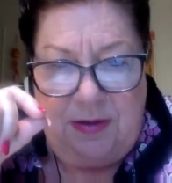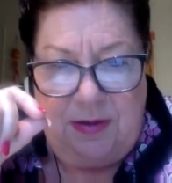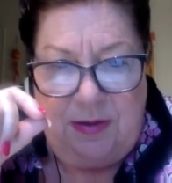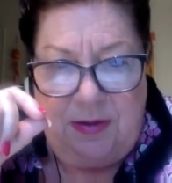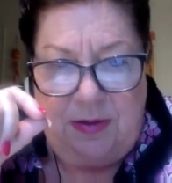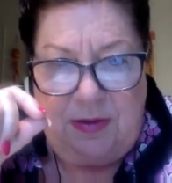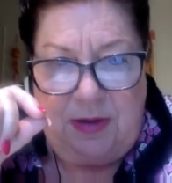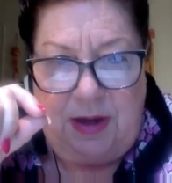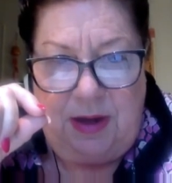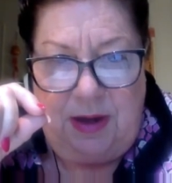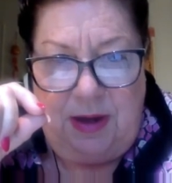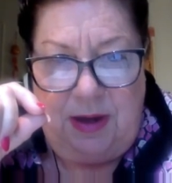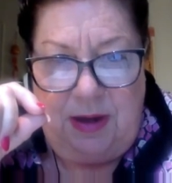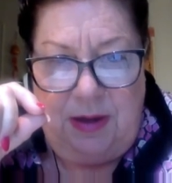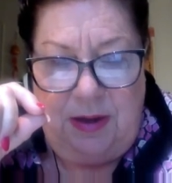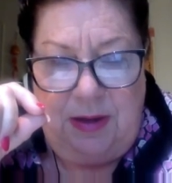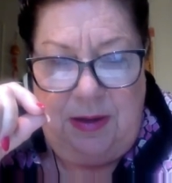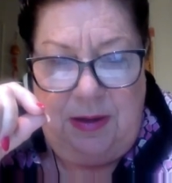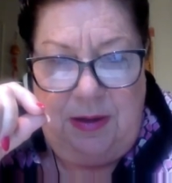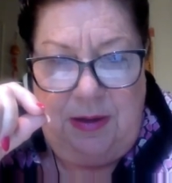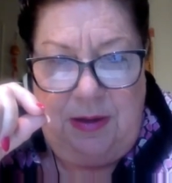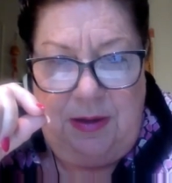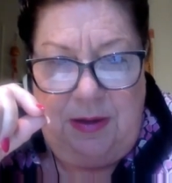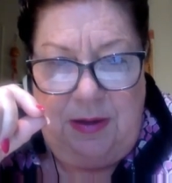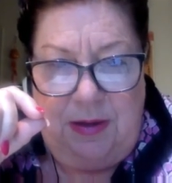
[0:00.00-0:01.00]
Okay?
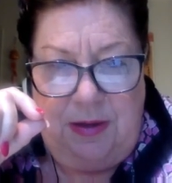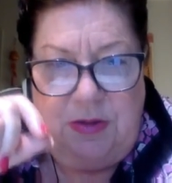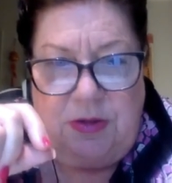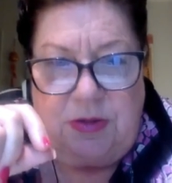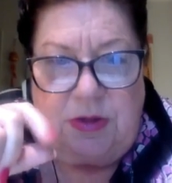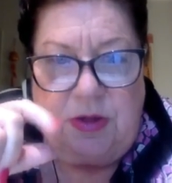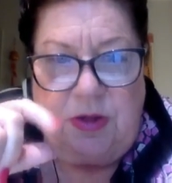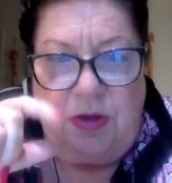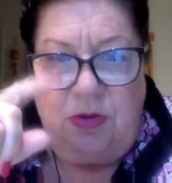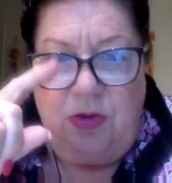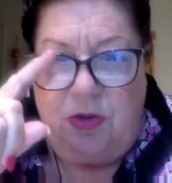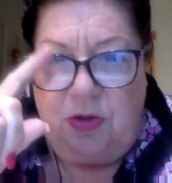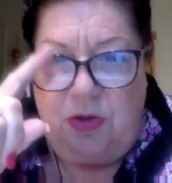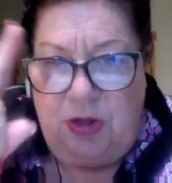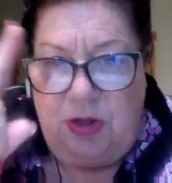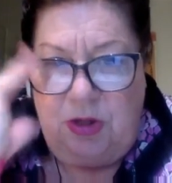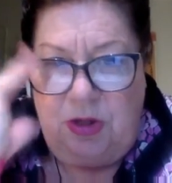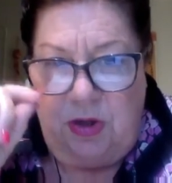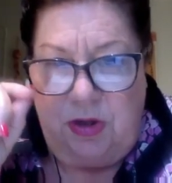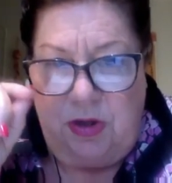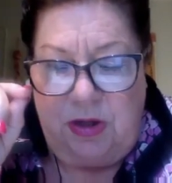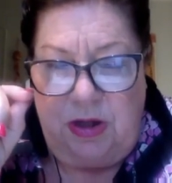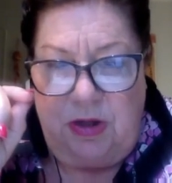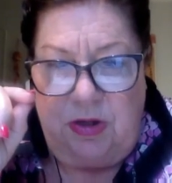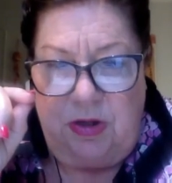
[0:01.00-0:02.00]
So you can
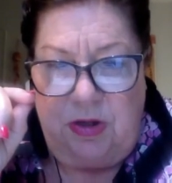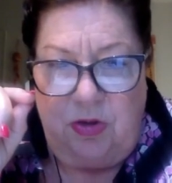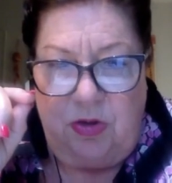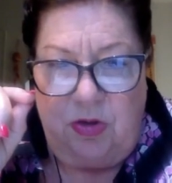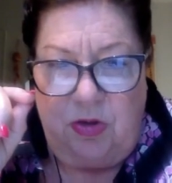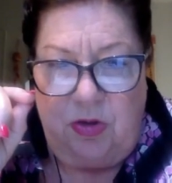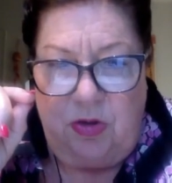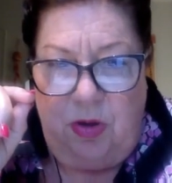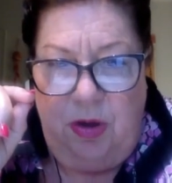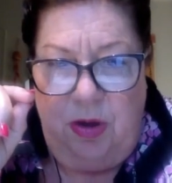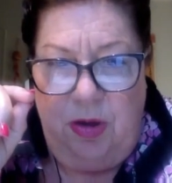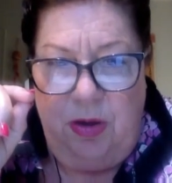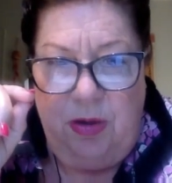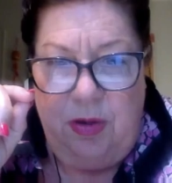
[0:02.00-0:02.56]
look at your